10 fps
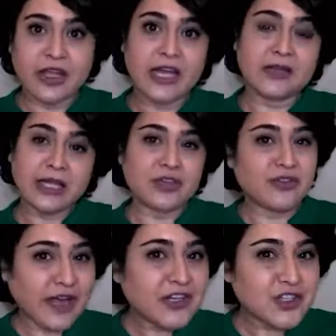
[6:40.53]
And
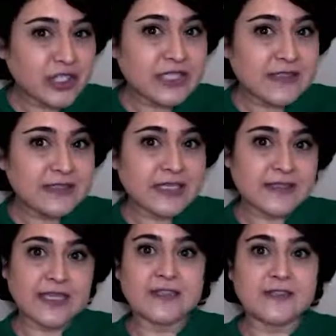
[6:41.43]
manufacturing these
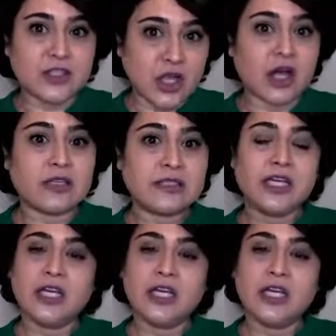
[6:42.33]
days is not